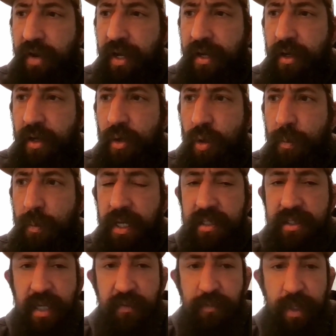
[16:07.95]
fighter or
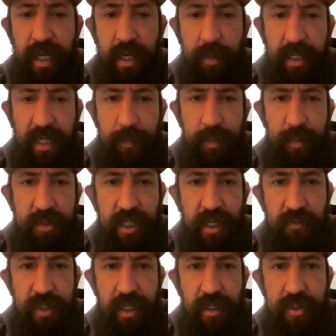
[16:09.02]
because they've been able to keep
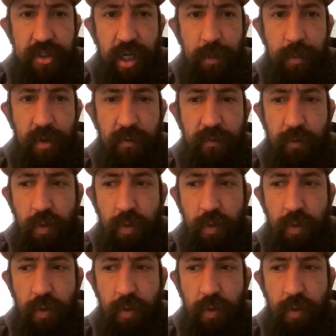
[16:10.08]
themselves out of trouble